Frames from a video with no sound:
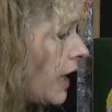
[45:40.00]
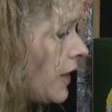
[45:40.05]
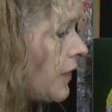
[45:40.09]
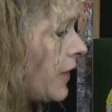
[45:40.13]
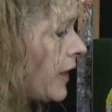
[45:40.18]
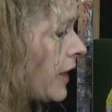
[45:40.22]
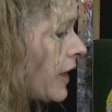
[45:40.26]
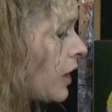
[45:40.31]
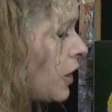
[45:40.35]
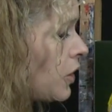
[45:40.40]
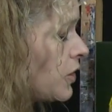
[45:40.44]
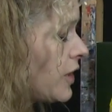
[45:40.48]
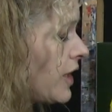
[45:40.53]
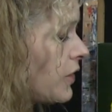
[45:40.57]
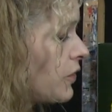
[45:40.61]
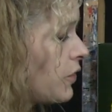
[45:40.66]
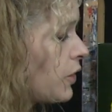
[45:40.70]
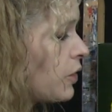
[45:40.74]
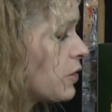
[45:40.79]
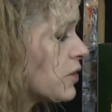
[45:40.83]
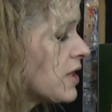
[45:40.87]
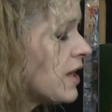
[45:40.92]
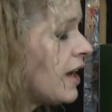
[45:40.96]
And then I'll
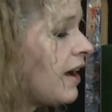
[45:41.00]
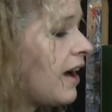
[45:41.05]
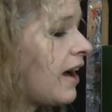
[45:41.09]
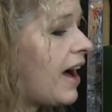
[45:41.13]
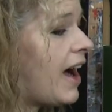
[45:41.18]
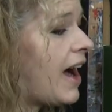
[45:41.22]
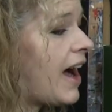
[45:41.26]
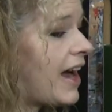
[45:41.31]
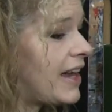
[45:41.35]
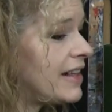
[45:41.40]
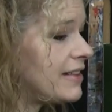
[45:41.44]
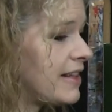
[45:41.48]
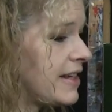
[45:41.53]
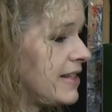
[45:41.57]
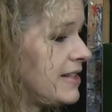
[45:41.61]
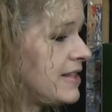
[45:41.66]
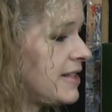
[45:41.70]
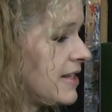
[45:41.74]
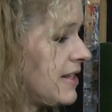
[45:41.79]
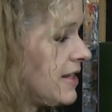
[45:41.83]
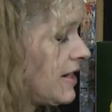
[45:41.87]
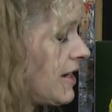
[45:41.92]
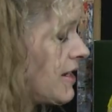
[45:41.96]
get those
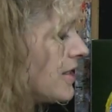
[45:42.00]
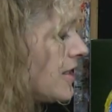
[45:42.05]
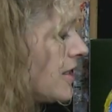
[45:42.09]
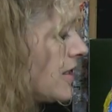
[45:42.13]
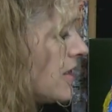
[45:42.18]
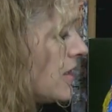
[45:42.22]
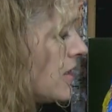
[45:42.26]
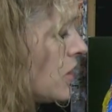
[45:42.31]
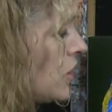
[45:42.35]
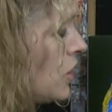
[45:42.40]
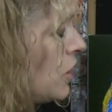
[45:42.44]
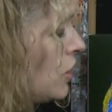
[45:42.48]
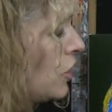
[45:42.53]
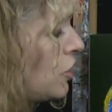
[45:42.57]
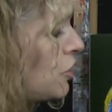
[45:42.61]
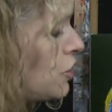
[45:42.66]
highlights, in essence,